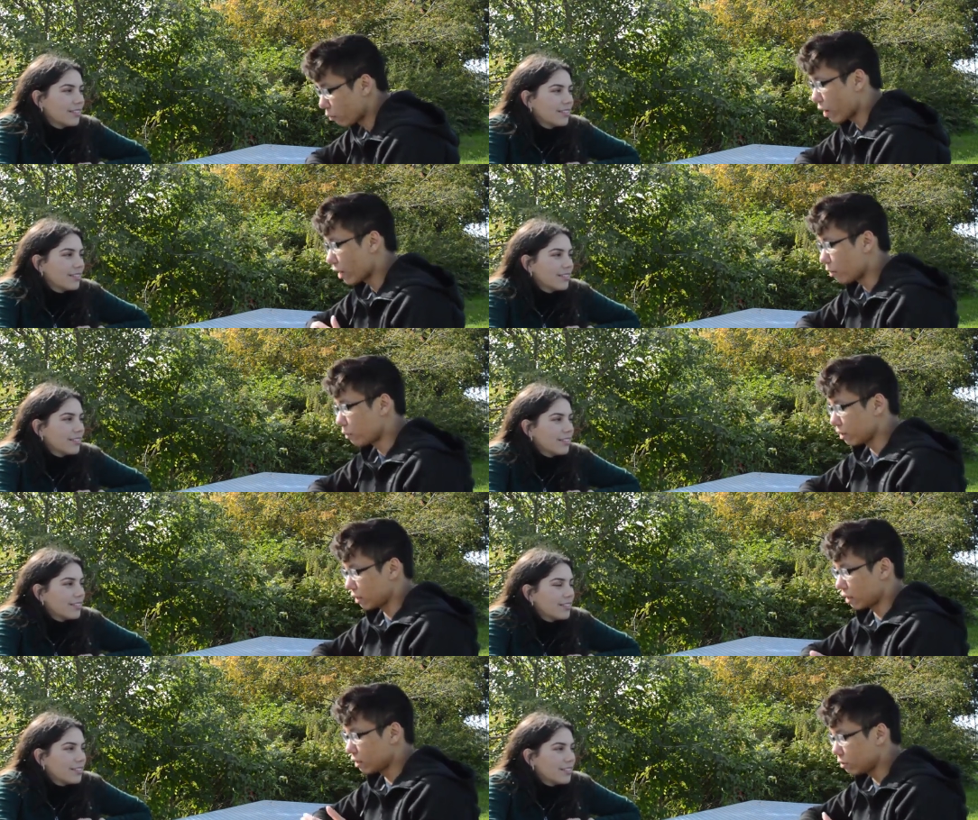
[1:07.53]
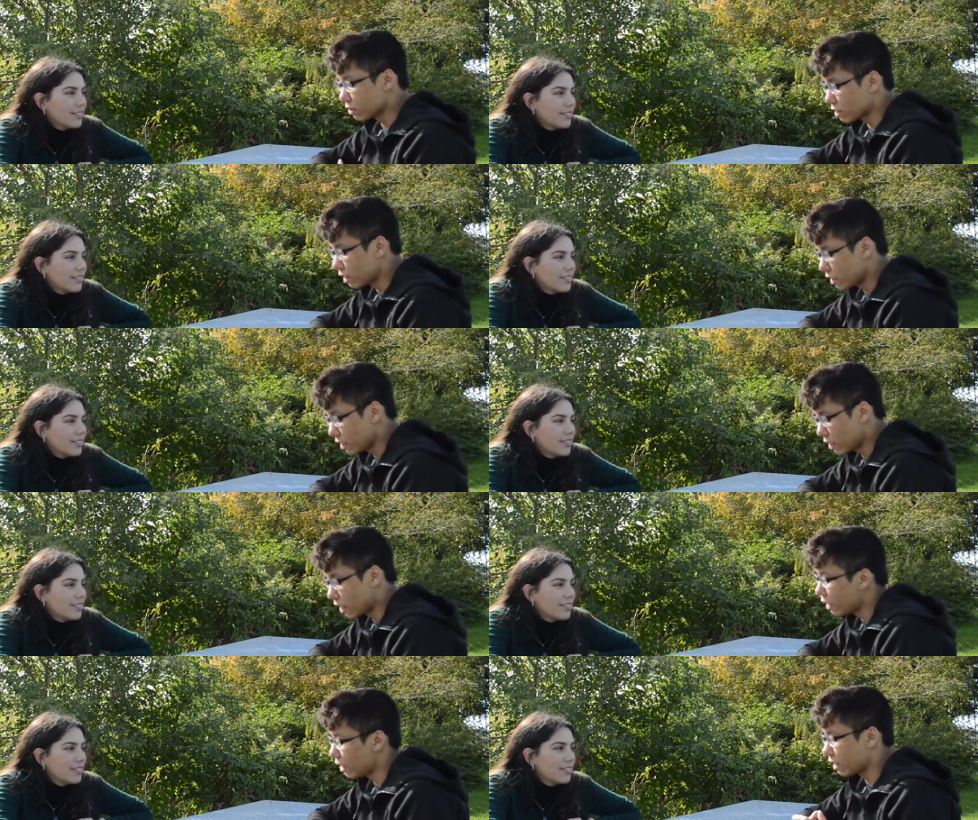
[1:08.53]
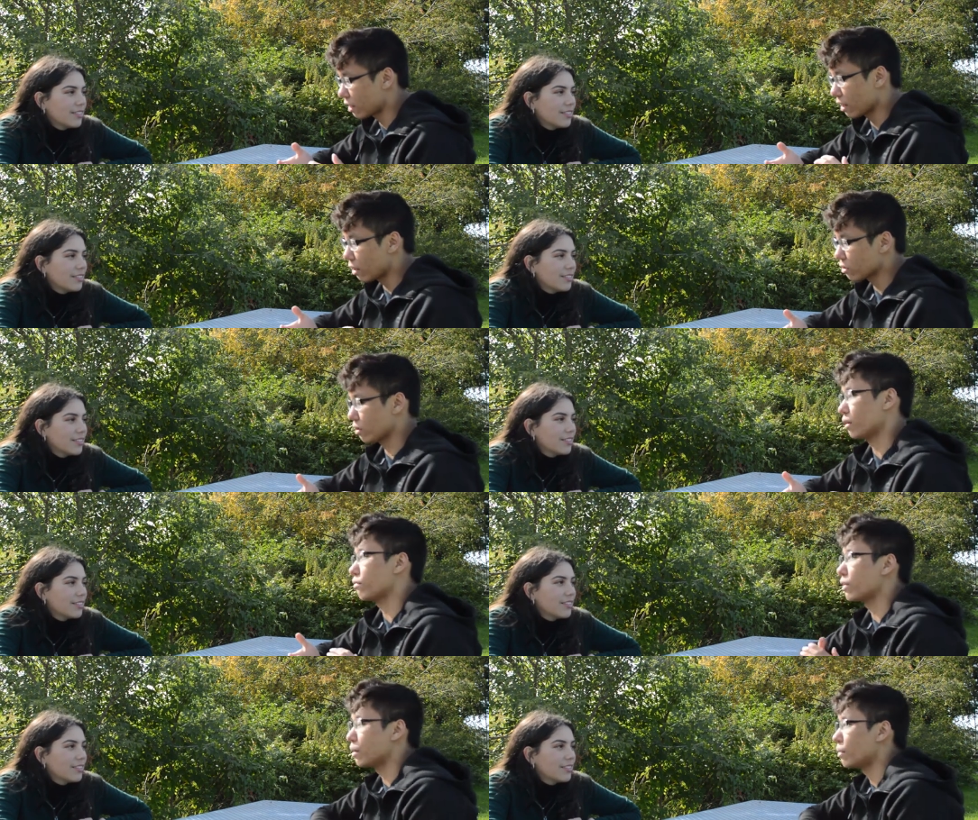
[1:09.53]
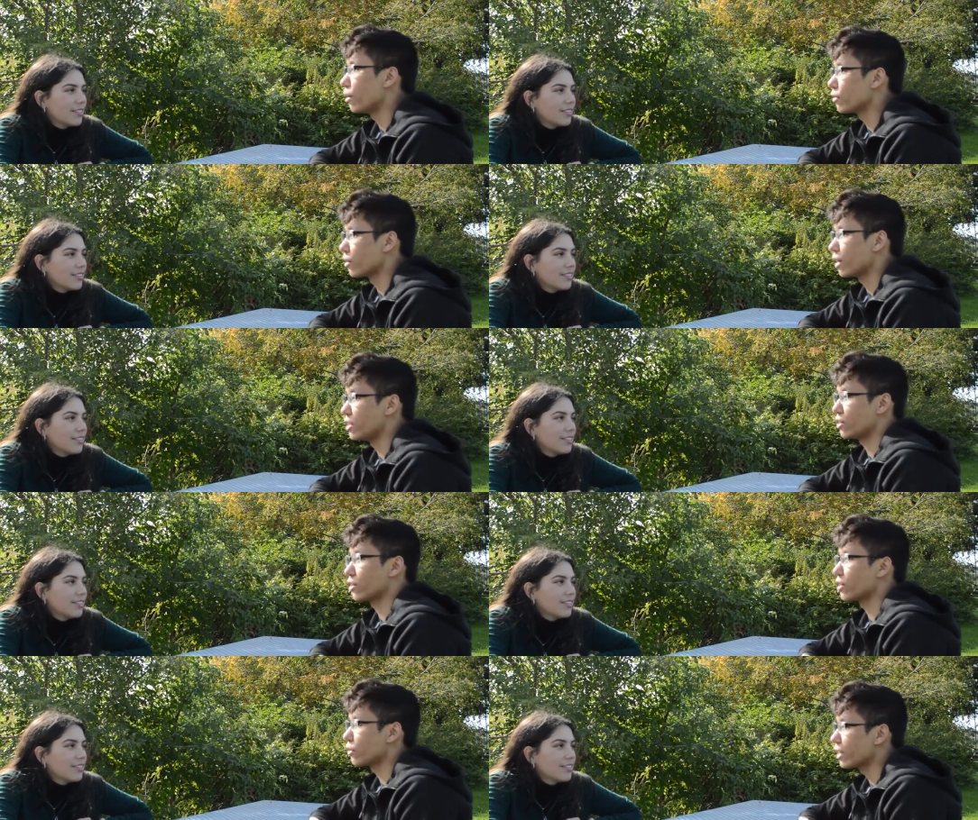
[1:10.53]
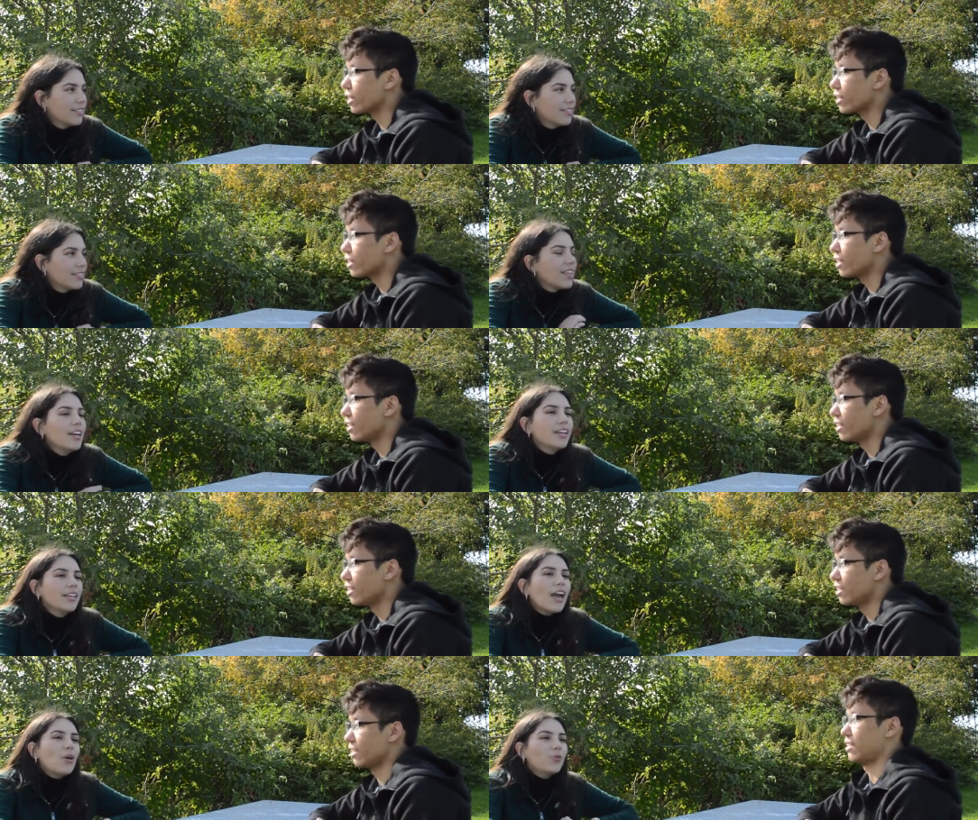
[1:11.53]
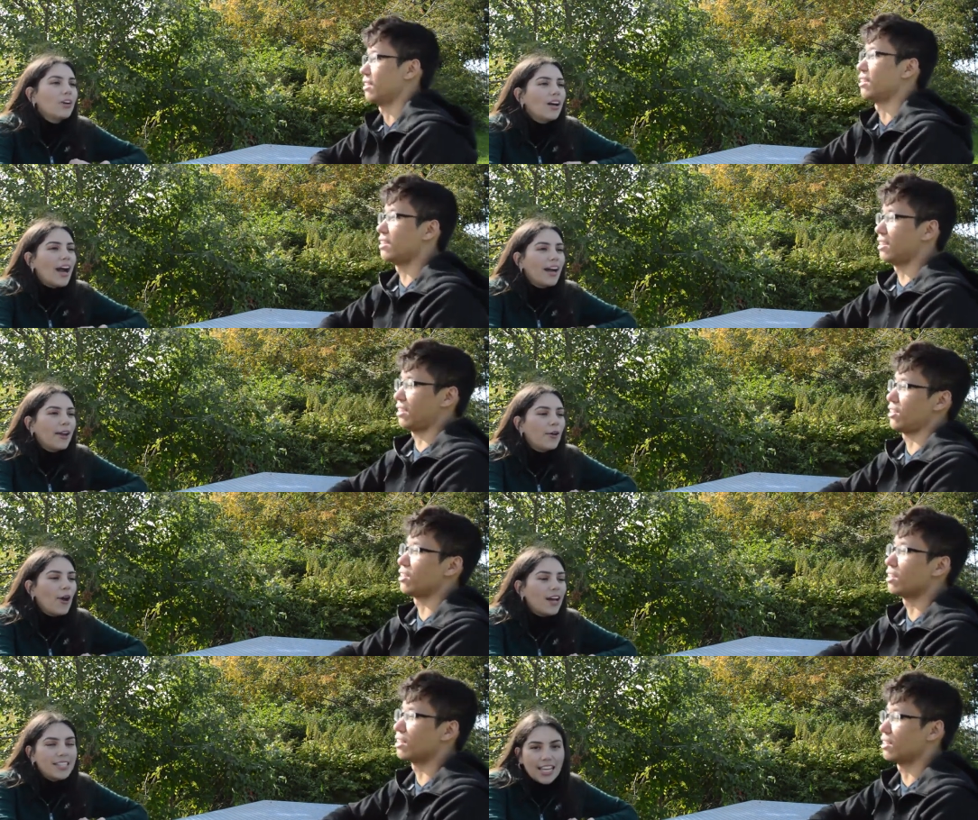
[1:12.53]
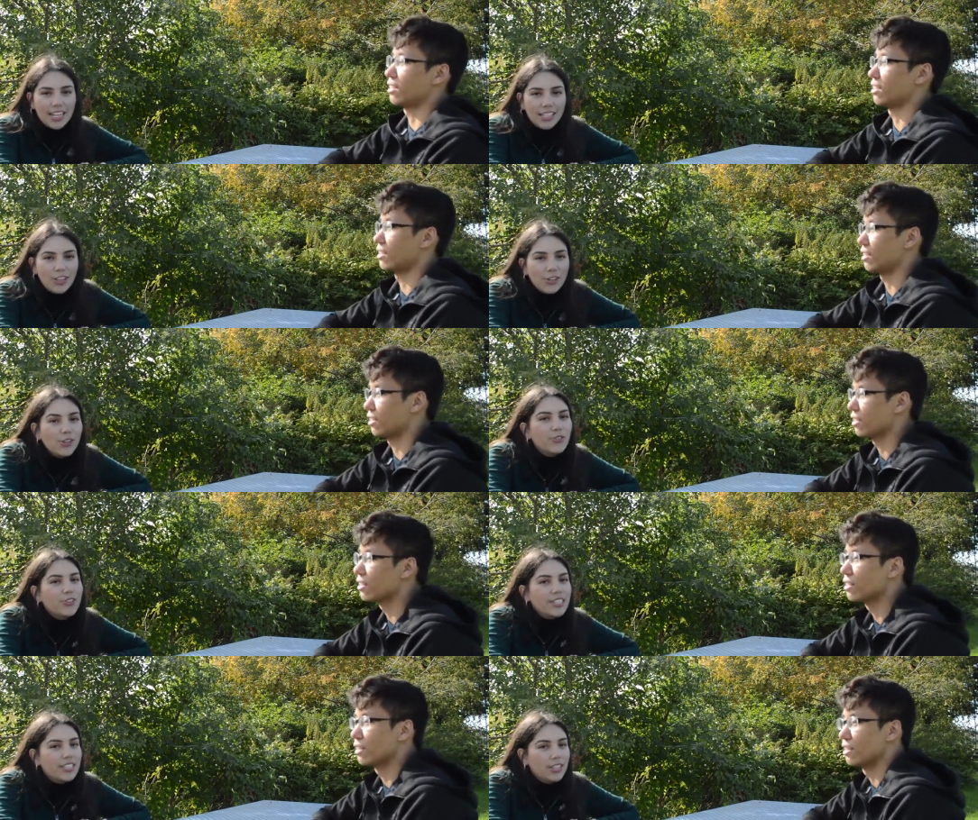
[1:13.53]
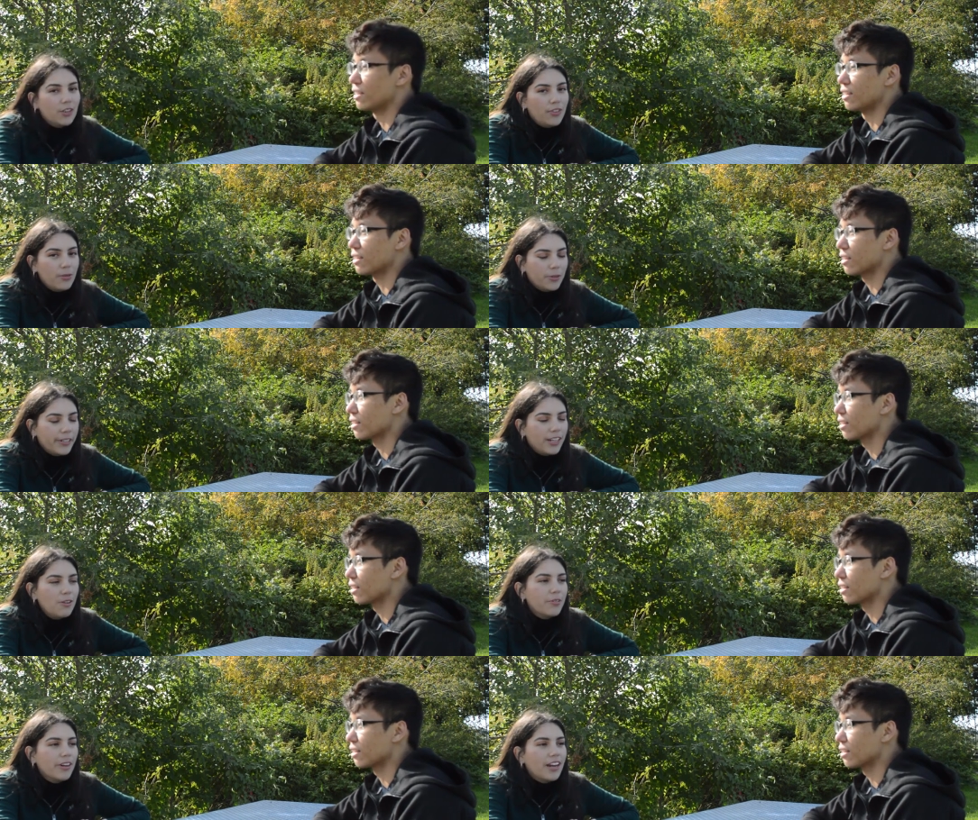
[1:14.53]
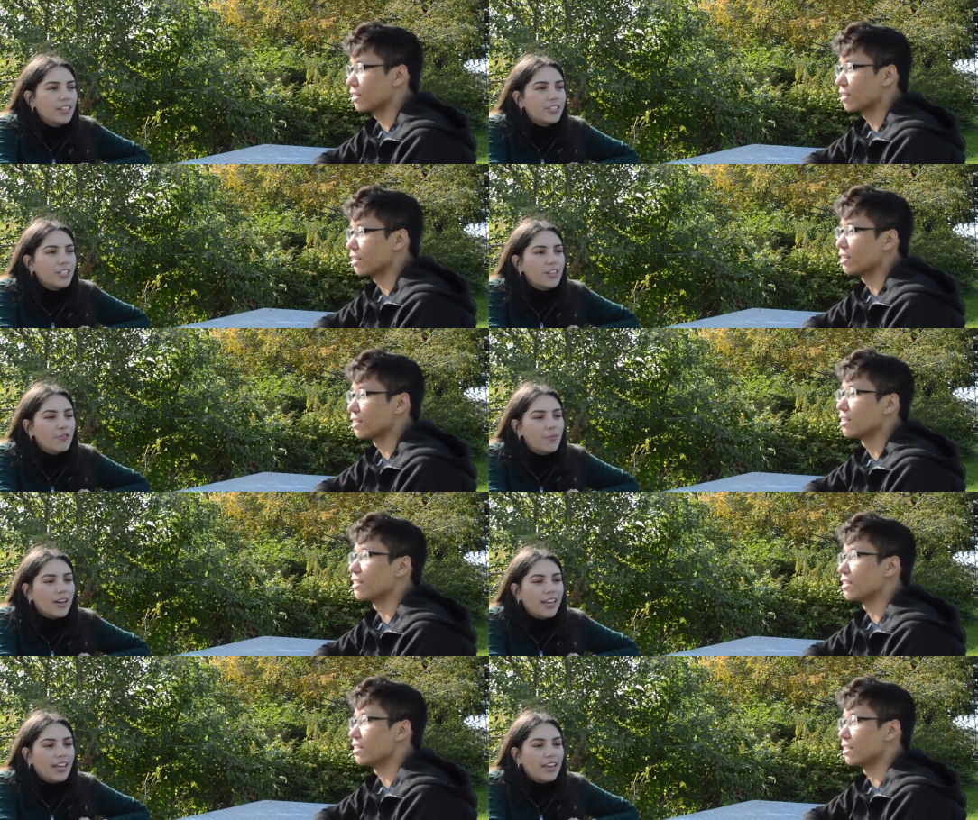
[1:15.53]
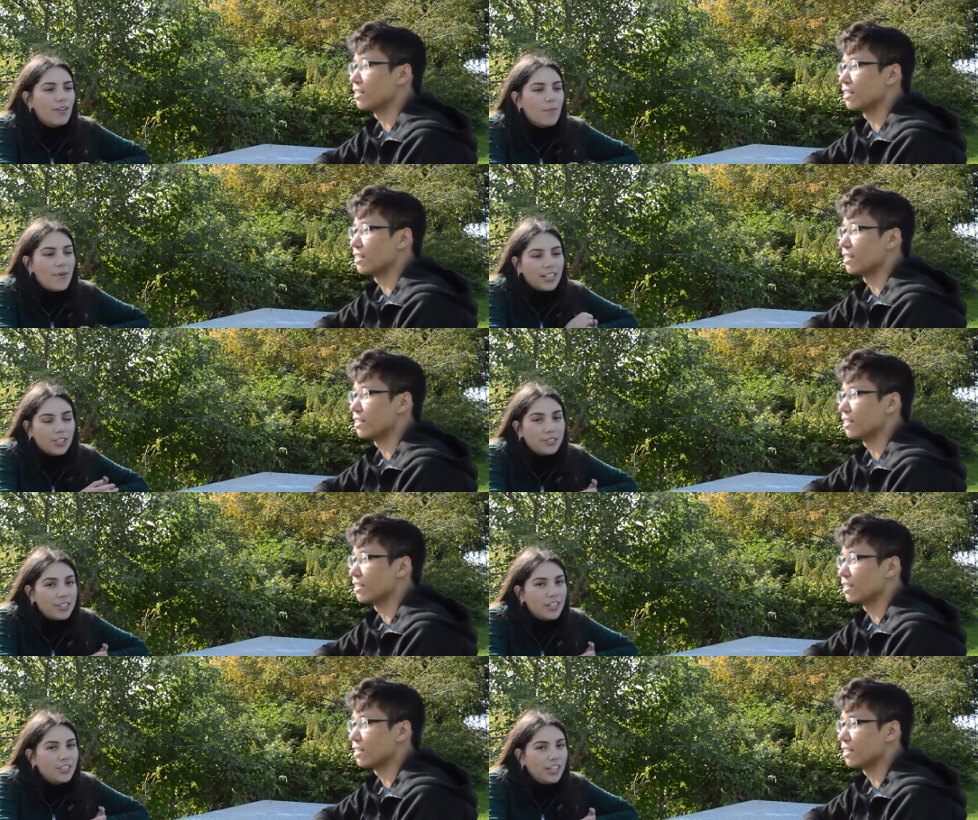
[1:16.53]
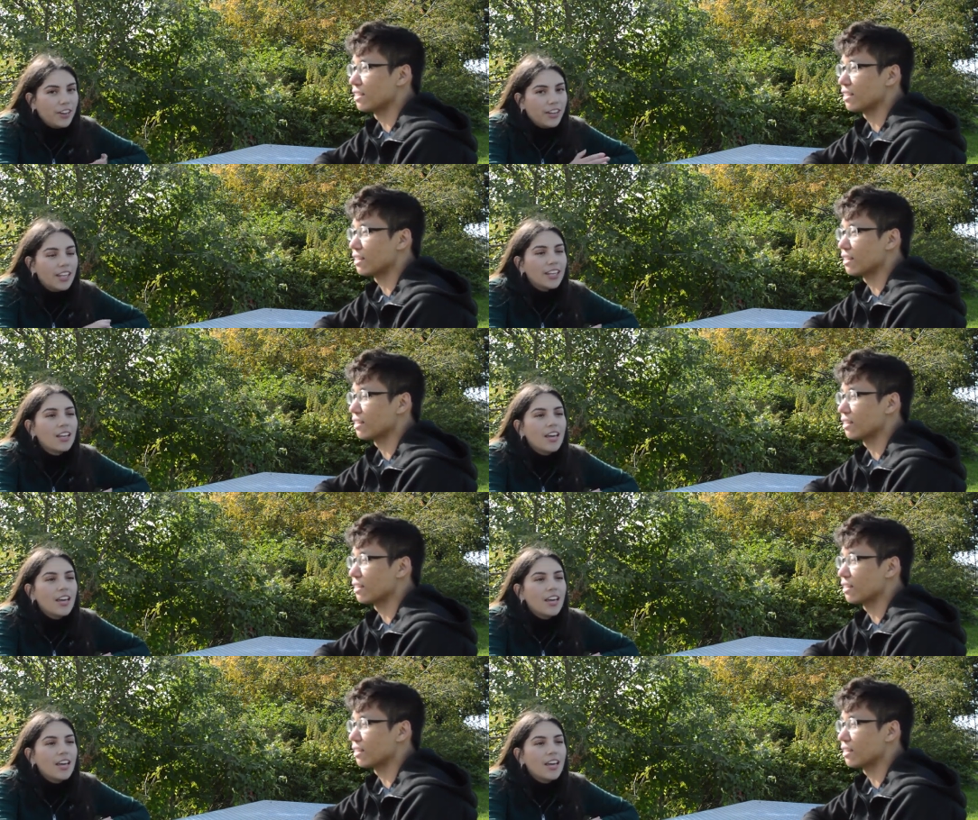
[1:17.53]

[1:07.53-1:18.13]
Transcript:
Speaker 1: where and what you studied, and anything else relevant about your engineering career.
Speaker 2: Yeah, well, I attended the University of Alberta, where I achieved my bachelor's in engineering,